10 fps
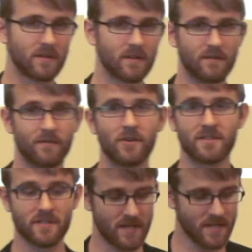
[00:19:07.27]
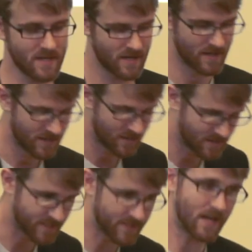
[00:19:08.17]
Conversely,
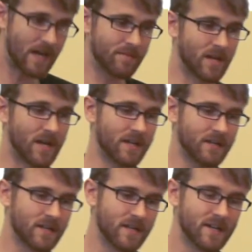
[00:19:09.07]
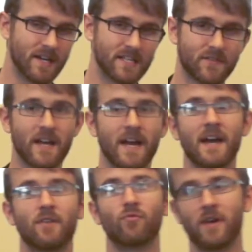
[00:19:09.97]
the timeline is very
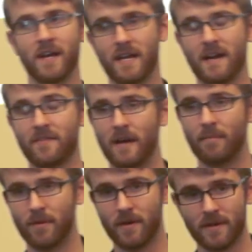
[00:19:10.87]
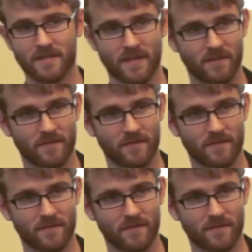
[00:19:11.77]
write-heavy set of